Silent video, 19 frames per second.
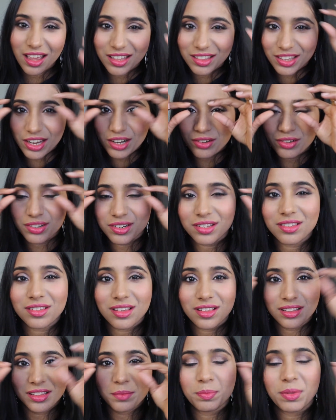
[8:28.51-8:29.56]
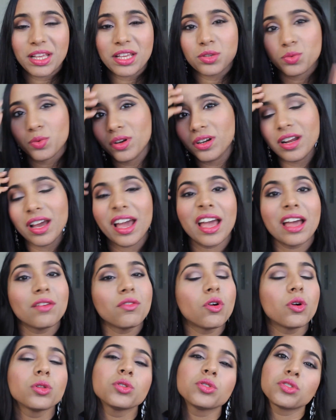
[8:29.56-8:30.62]
the place where I have
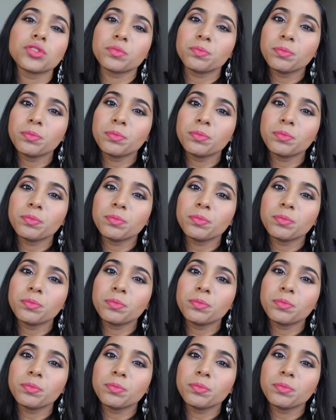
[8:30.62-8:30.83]
all those